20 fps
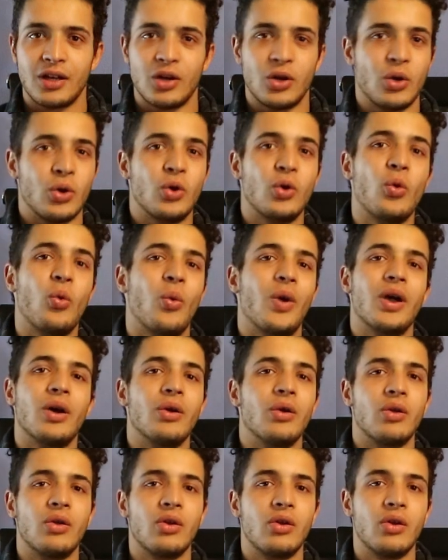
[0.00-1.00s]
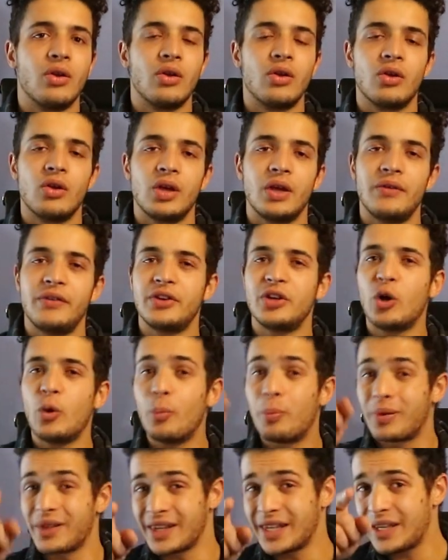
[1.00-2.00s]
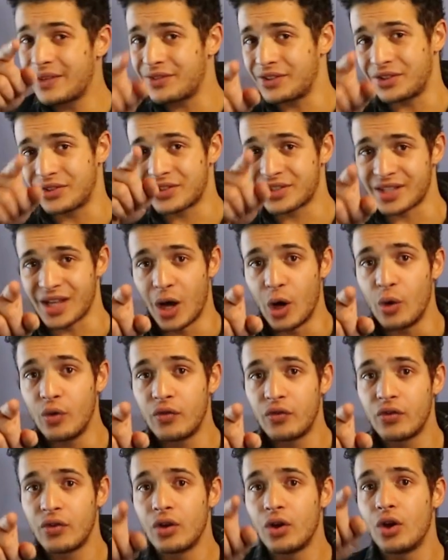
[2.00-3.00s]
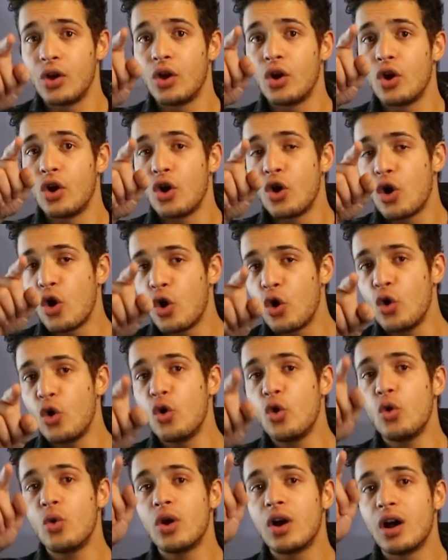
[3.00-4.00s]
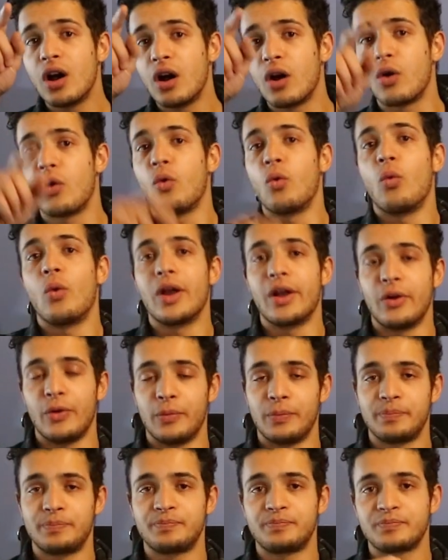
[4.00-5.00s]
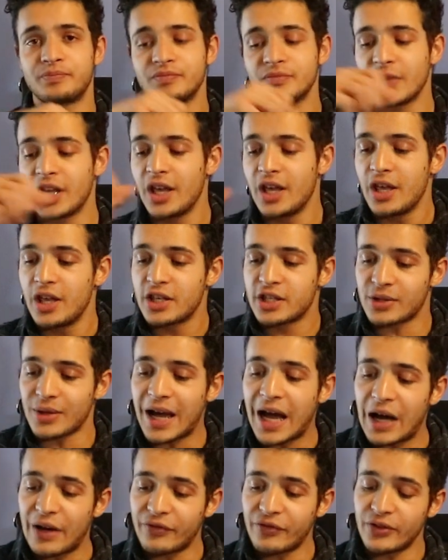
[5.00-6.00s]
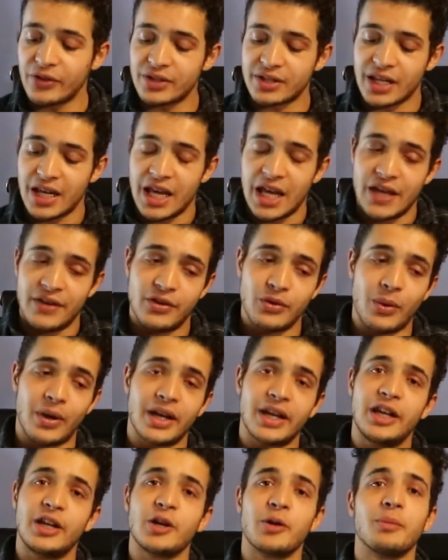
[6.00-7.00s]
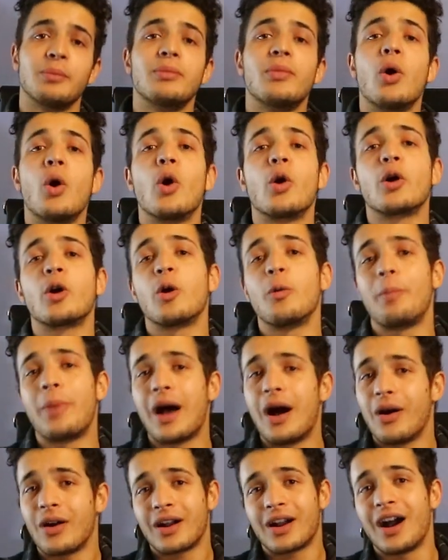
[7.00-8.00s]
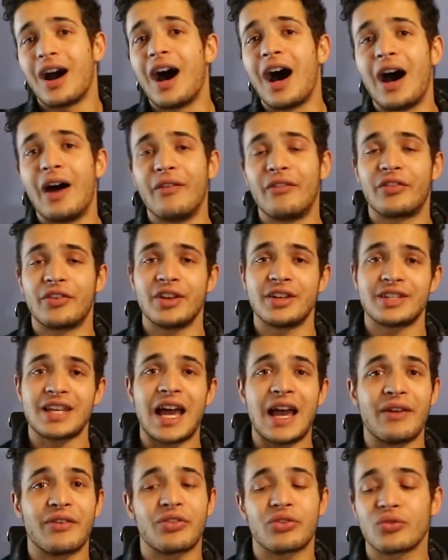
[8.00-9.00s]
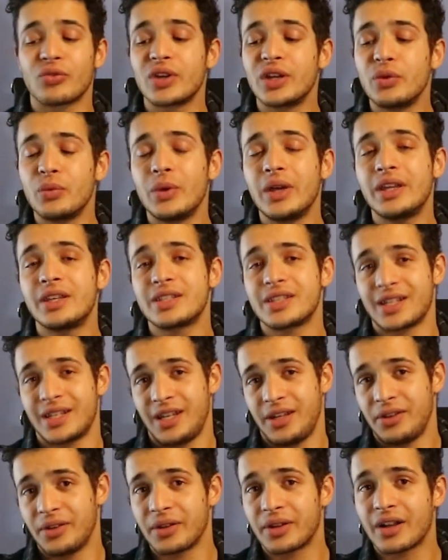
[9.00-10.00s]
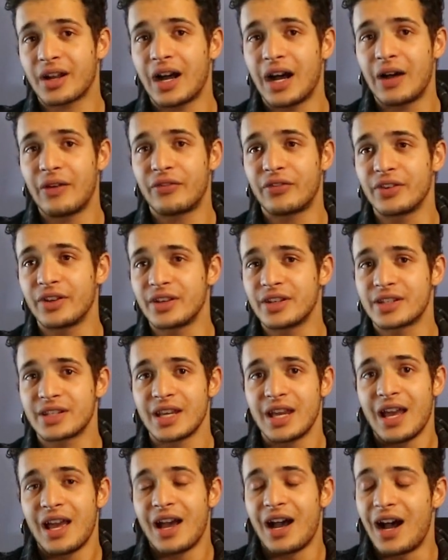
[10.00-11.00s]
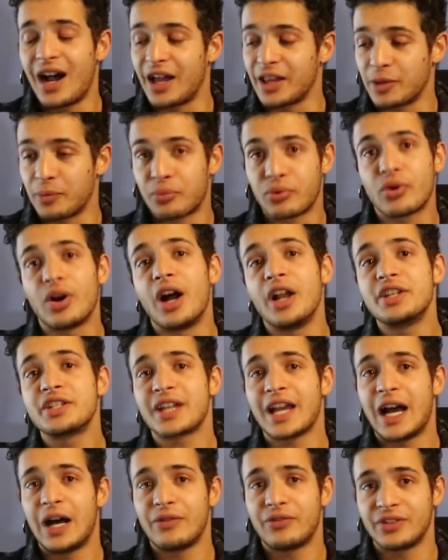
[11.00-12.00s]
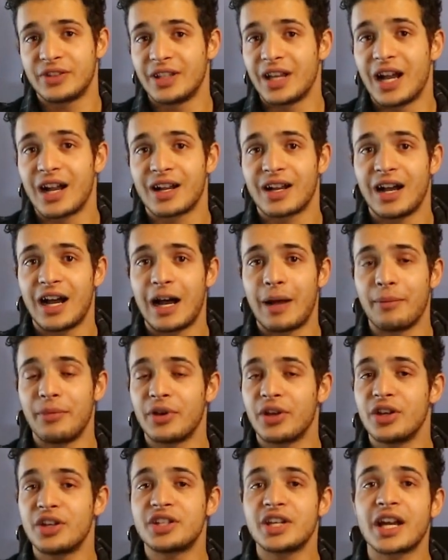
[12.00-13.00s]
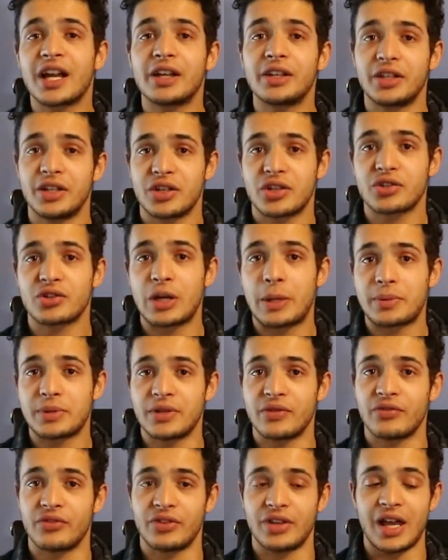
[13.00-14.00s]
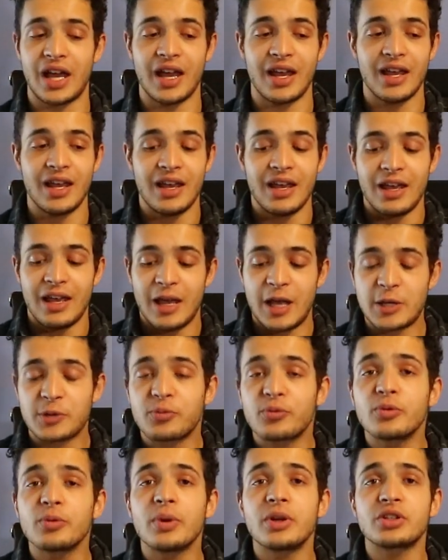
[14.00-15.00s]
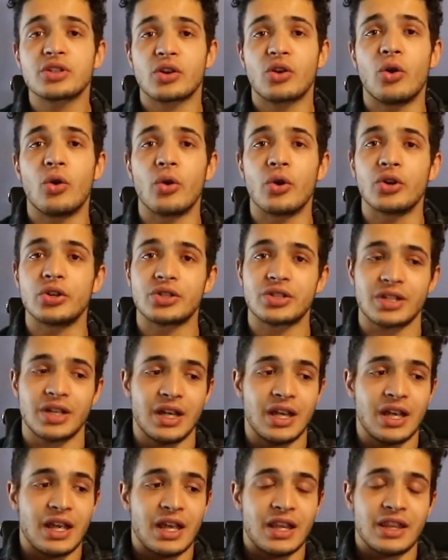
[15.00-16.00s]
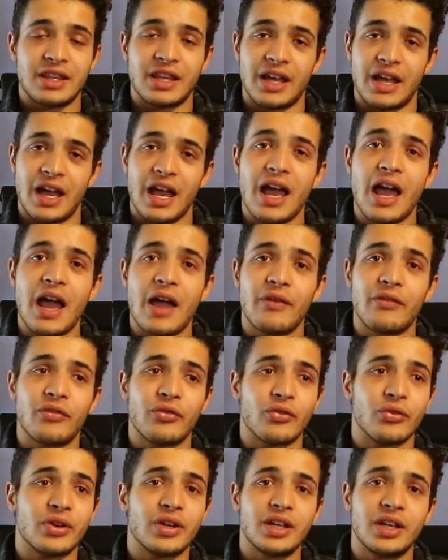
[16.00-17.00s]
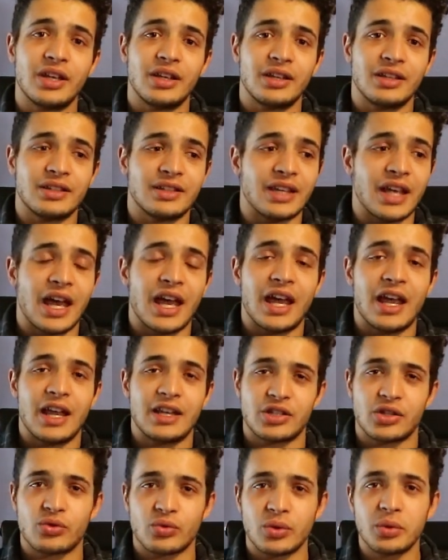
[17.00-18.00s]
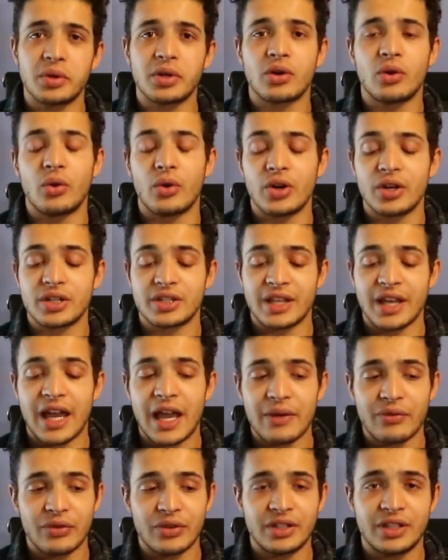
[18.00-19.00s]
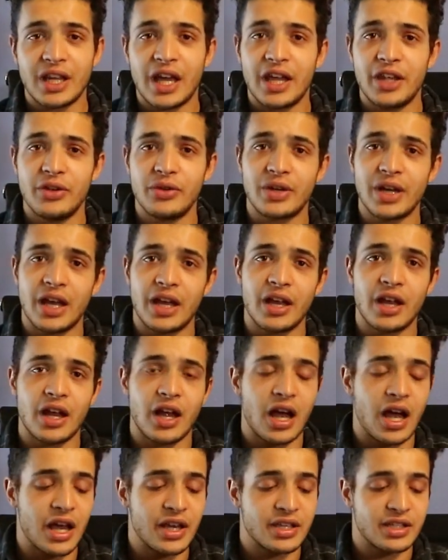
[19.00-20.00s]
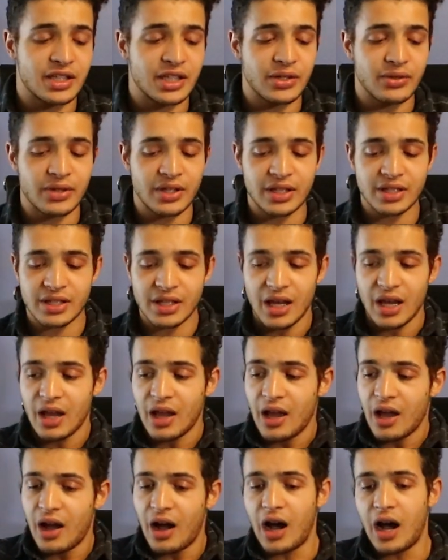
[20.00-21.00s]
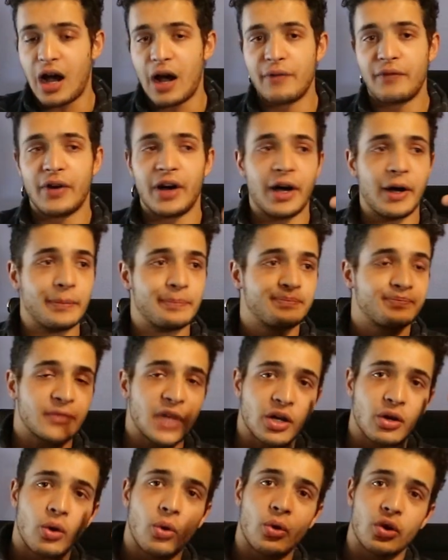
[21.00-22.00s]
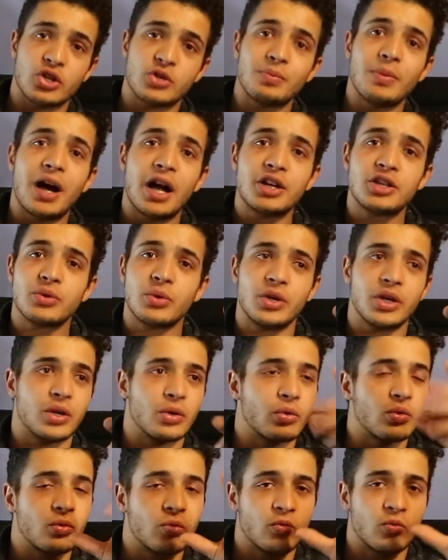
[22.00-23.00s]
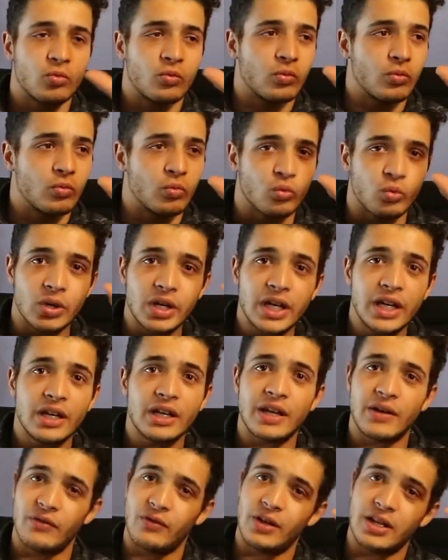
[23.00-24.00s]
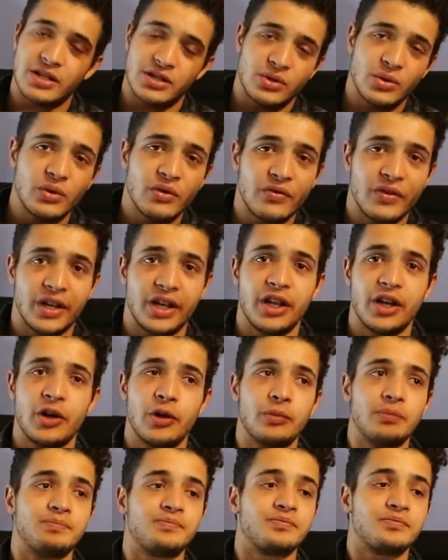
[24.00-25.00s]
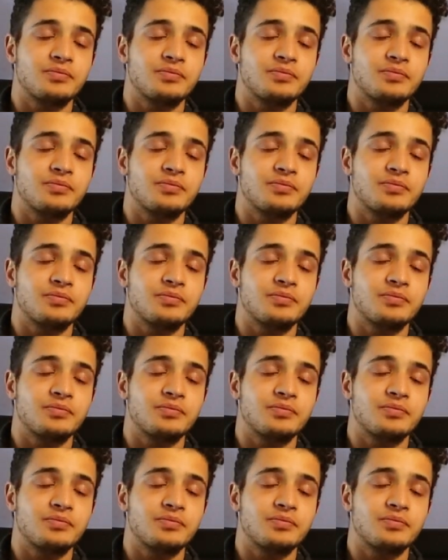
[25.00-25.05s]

who will? If you don't believe in yourself, who will? So alphas, if you want to hear more about confidence, I have 3 weeks to killer confidence on theprojectalpha.com. You can check out the description for that. It's pretty much a course that every day, it's a 3-week course that every day you get a series of a course module. You can read and listen to a video.